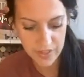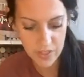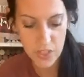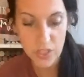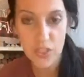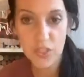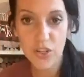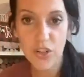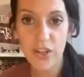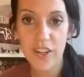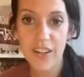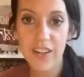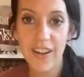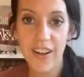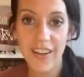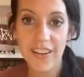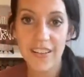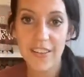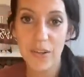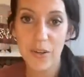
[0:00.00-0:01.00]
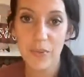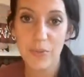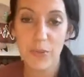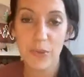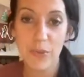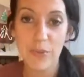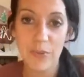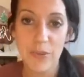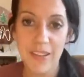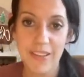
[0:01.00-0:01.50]
They just turn it on in their
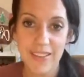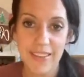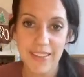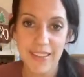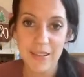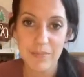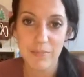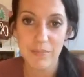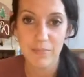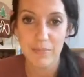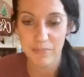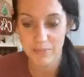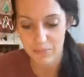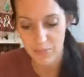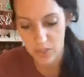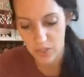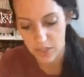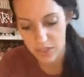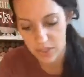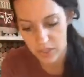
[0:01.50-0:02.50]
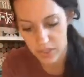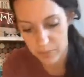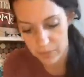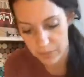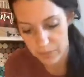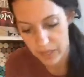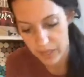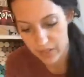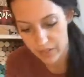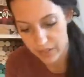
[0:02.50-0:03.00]
room and then they turn it
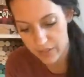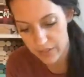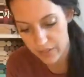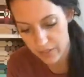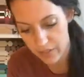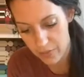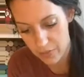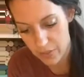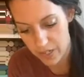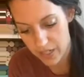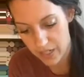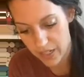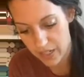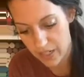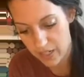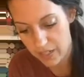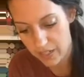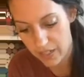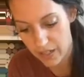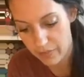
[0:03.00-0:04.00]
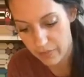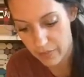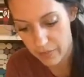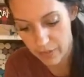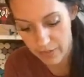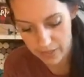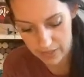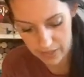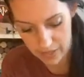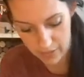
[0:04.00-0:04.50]
up loud enough that we can hear it
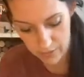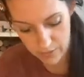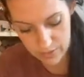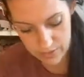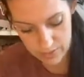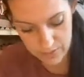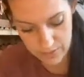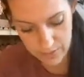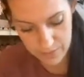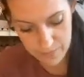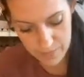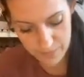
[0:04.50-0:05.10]
everywhere in the house.